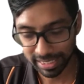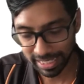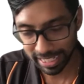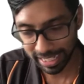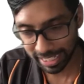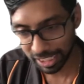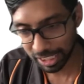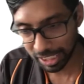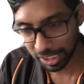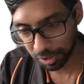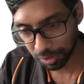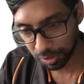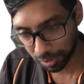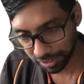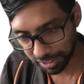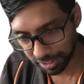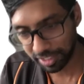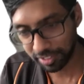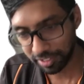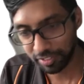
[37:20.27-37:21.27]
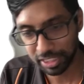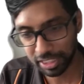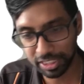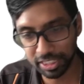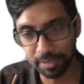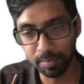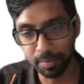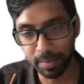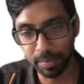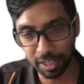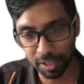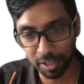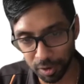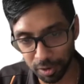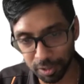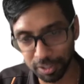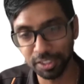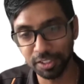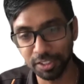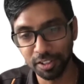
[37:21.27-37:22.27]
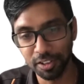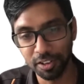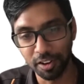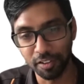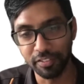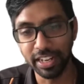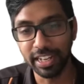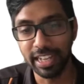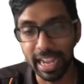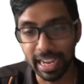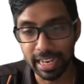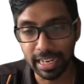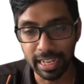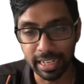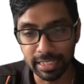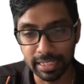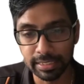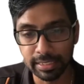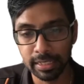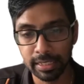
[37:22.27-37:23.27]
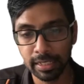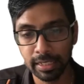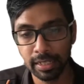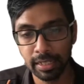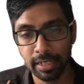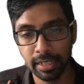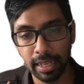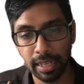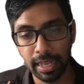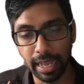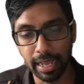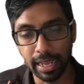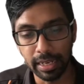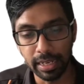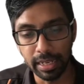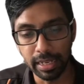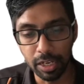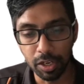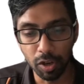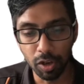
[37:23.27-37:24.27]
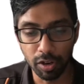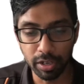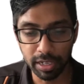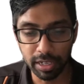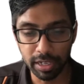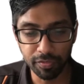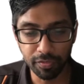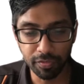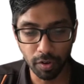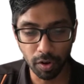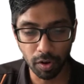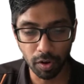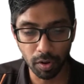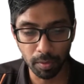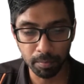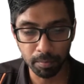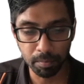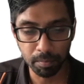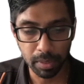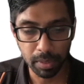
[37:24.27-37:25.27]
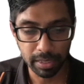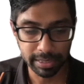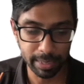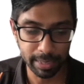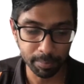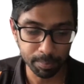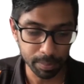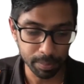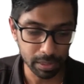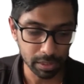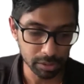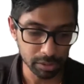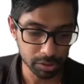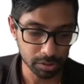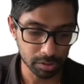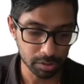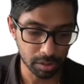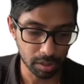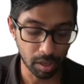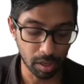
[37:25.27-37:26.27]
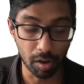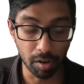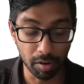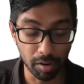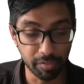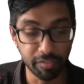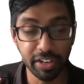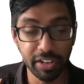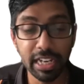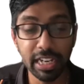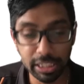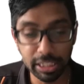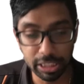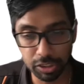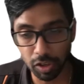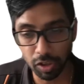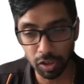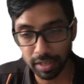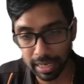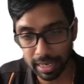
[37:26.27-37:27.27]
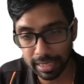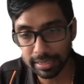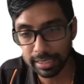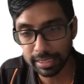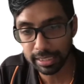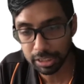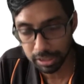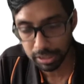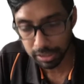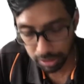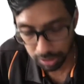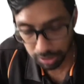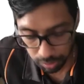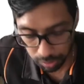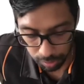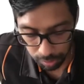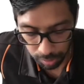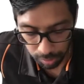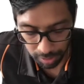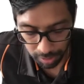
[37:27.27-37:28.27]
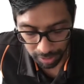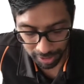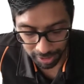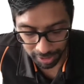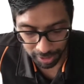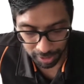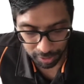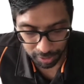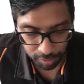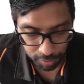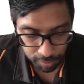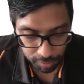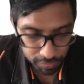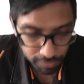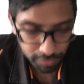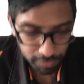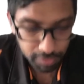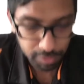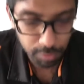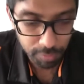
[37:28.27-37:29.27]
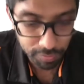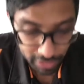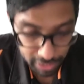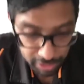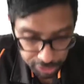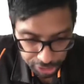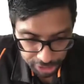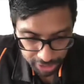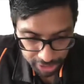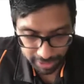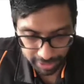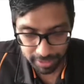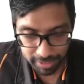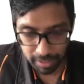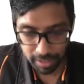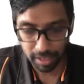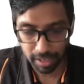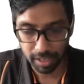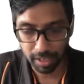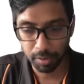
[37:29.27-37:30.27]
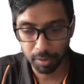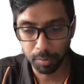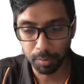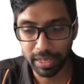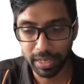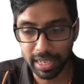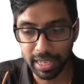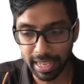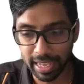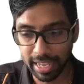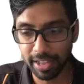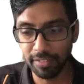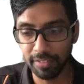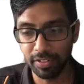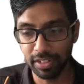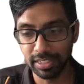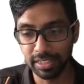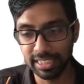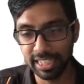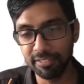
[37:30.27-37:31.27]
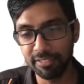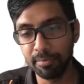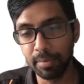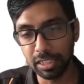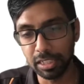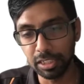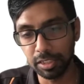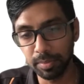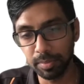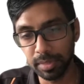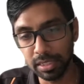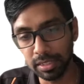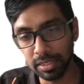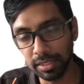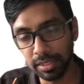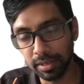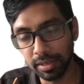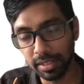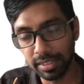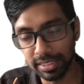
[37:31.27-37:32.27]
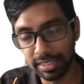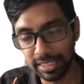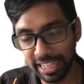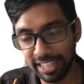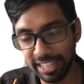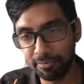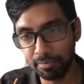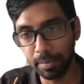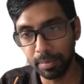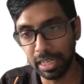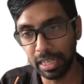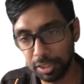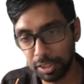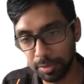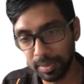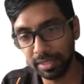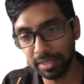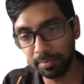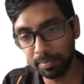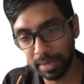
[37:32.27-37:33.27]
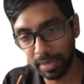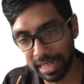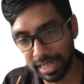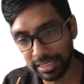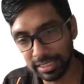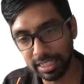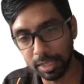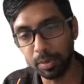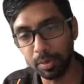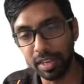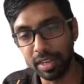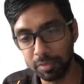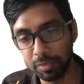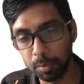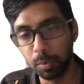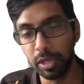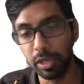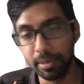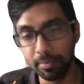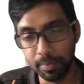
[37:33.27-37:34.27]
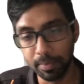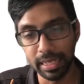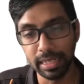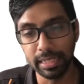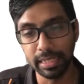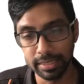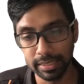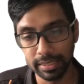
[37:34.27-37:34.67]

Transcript: into consideration because of the guidelines. And in order for temples or religious organizations to function, we have a safe measurement plans that we have to put in place.